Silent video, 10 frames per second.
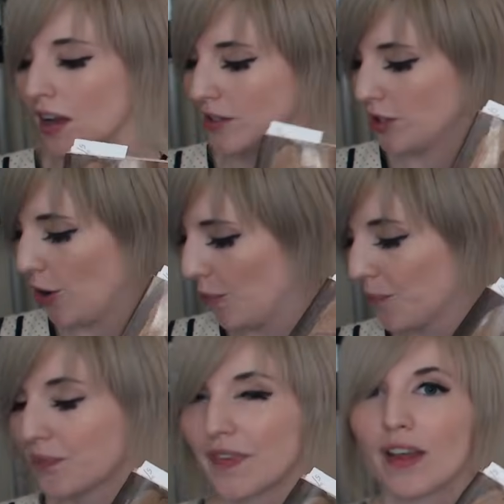So
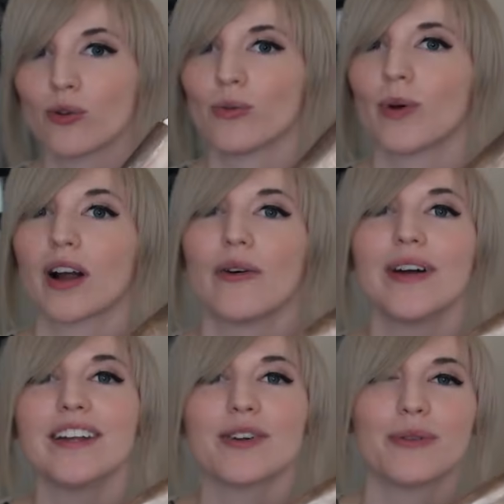we're going
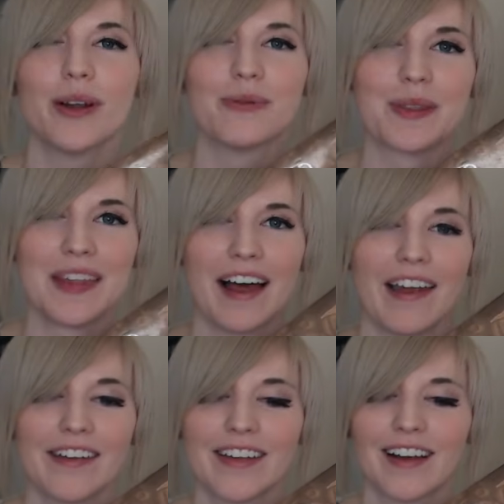to run with
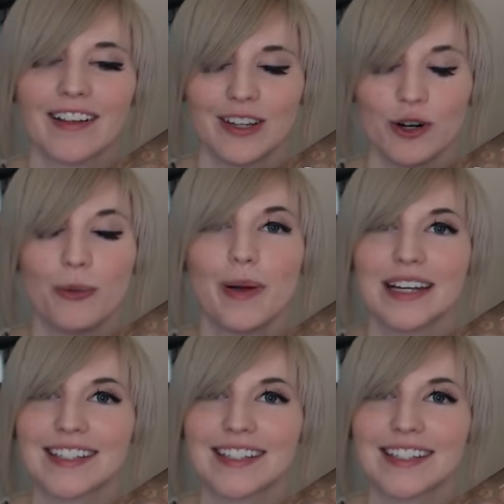that a little bit